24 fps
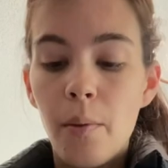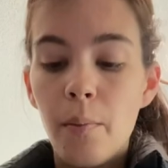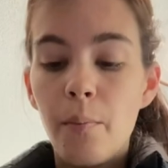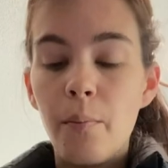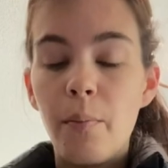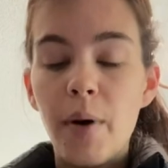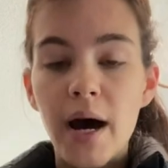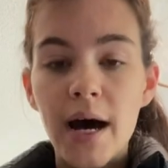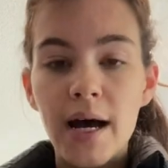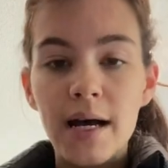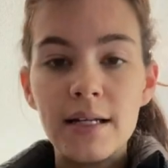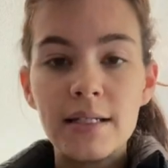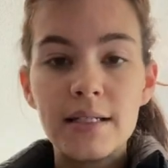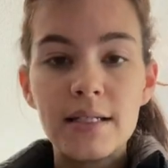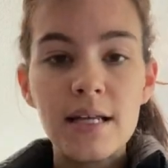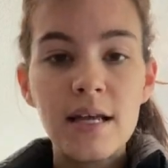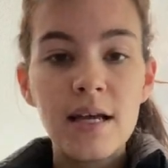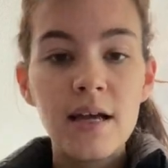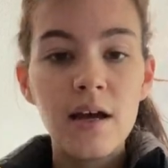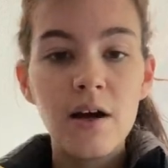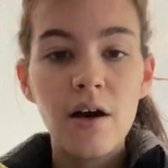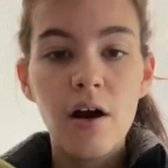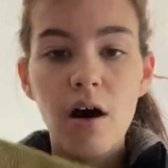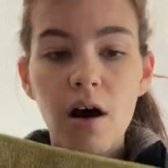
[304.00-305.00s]
but
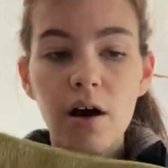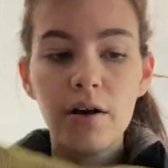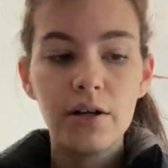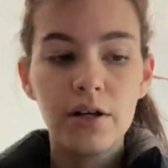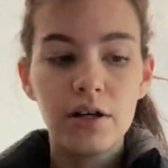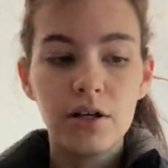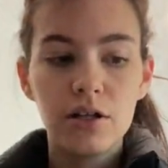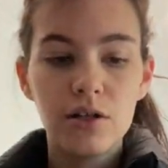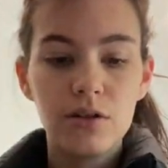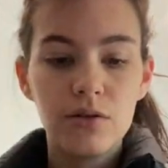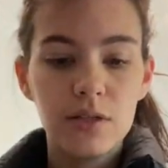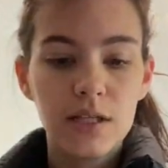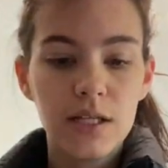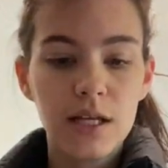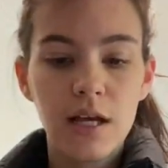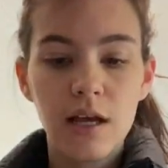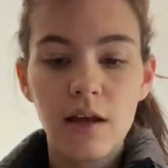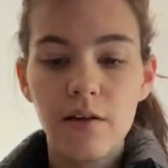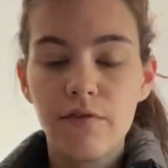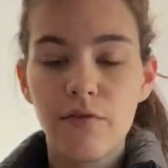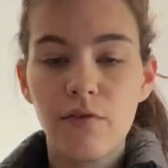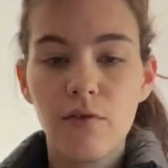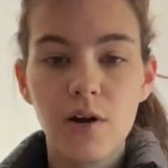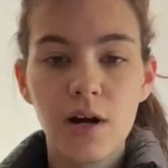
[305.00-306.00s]
all you're using
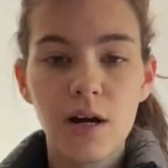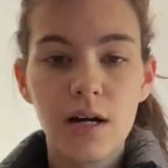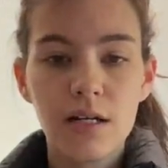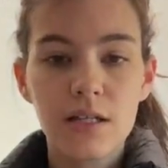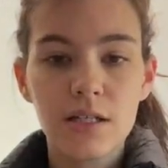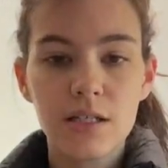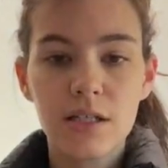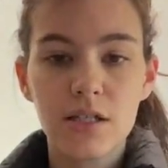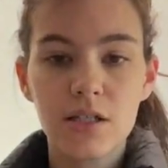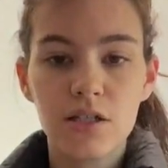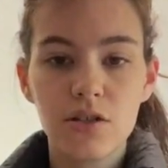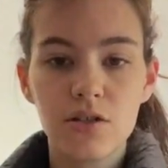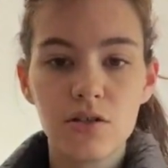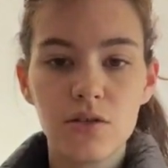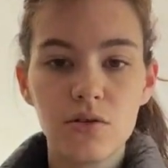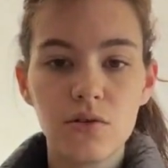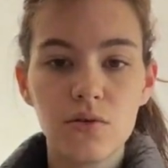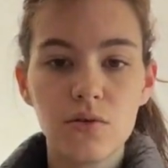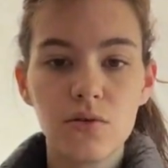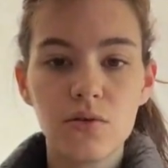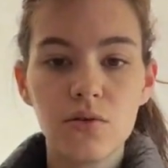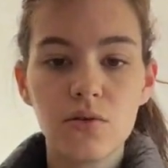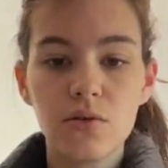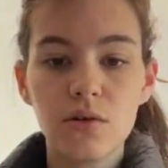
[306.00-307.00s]
it for is
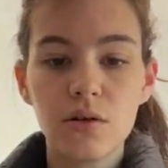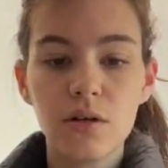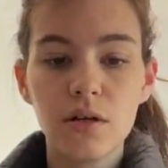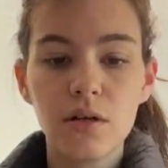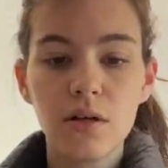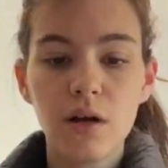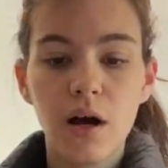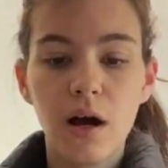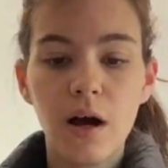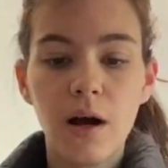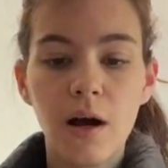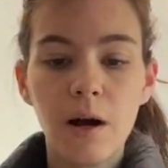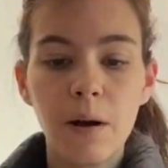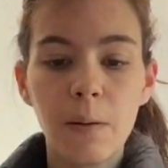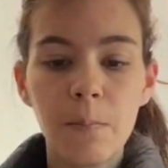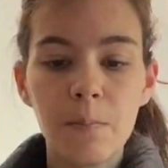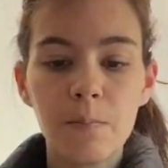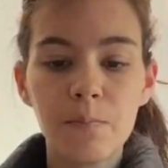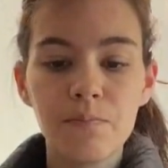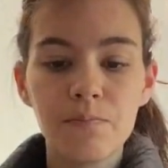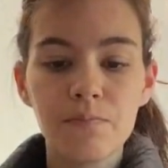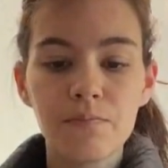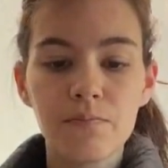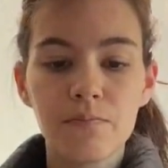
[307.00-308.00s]
to
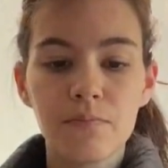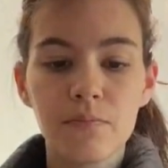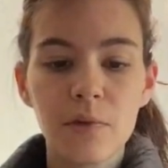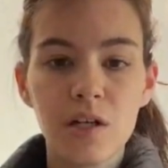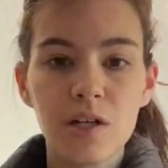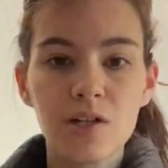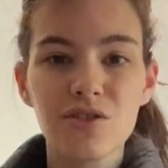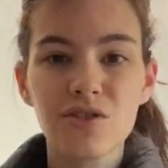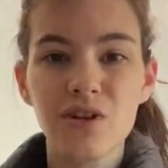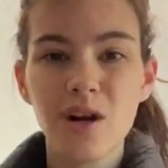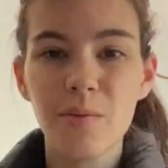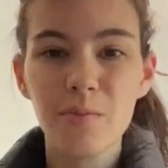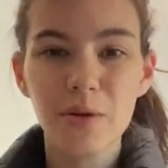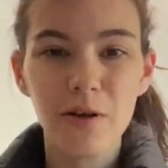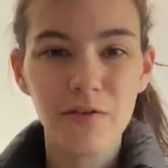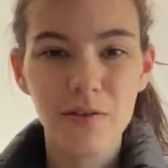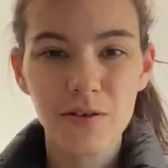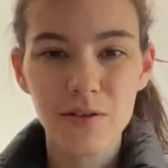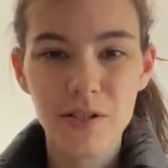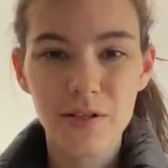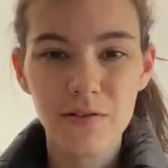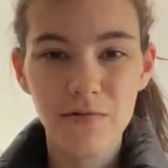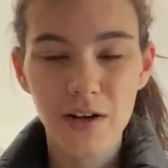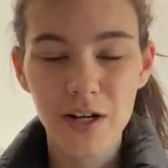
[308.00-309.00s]
scrub your
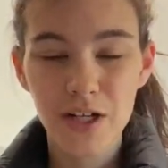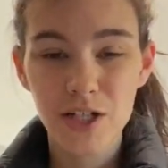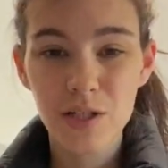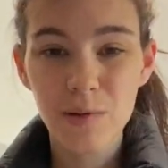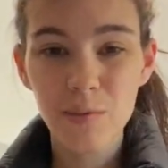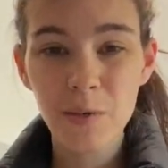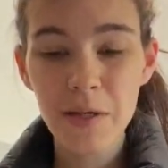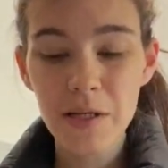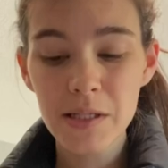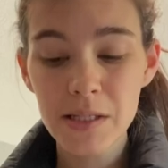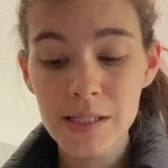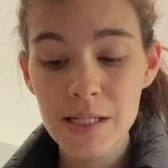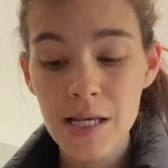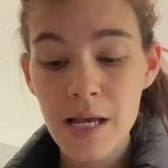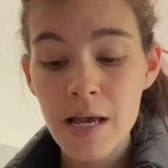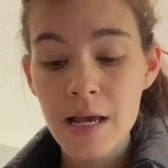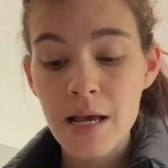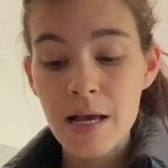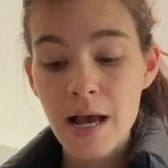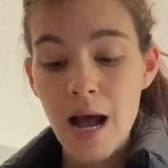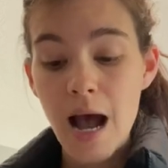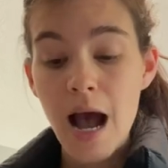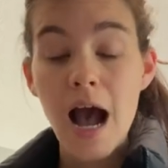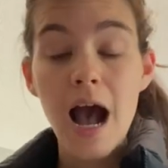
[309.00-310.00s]
fruits and vegetables.
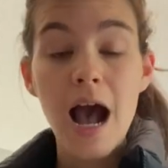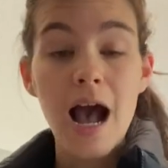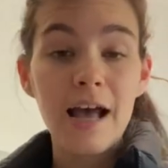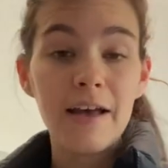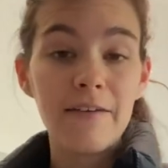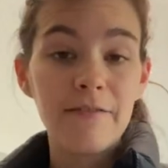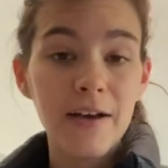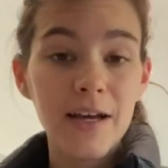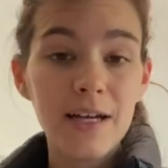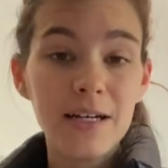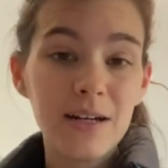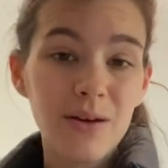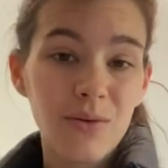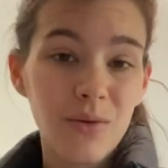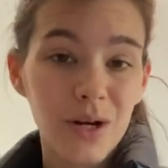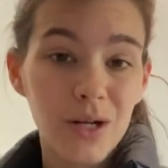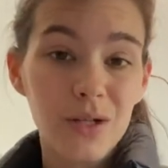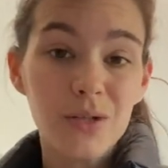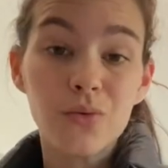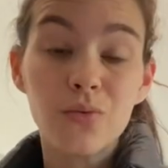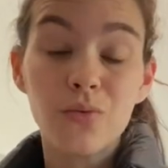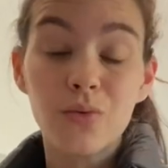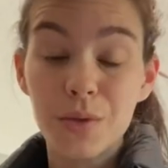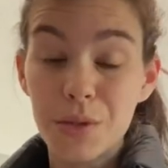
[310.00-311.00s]
I find it
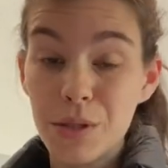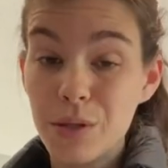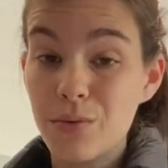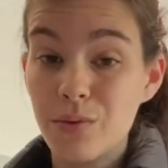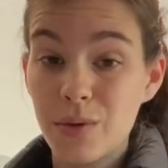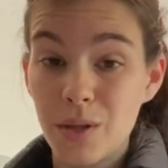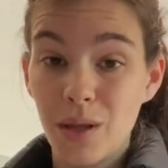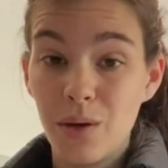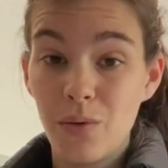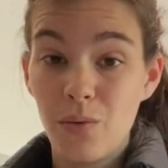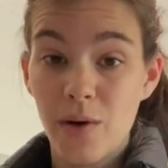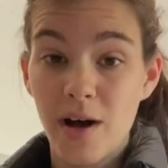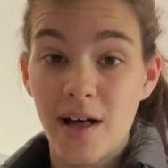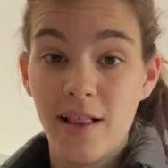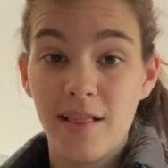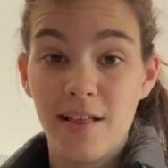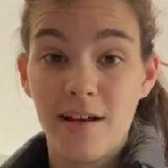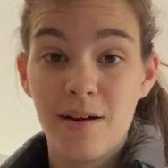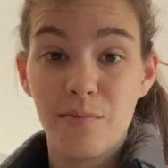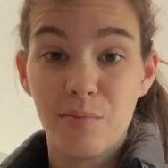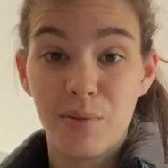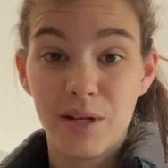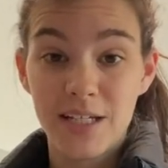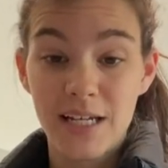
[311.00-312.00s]
works really, really well
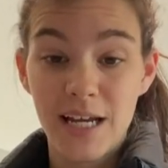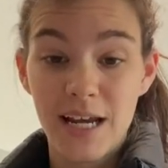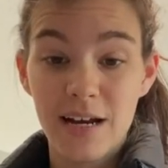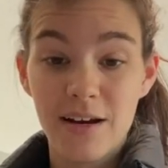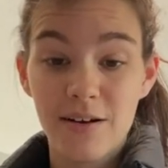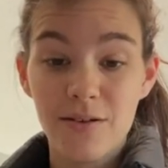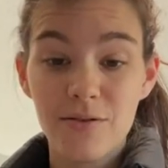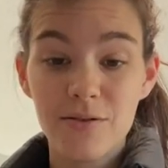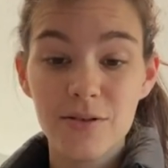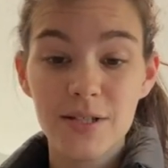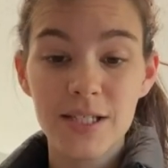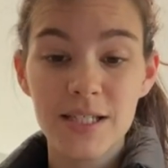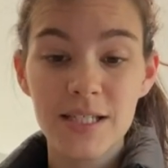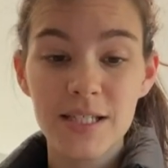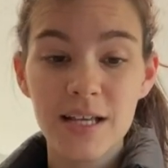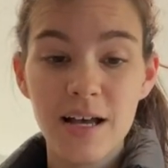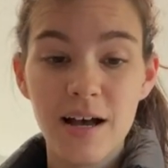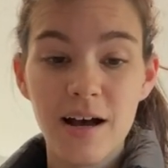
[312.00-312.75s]
on potatoes.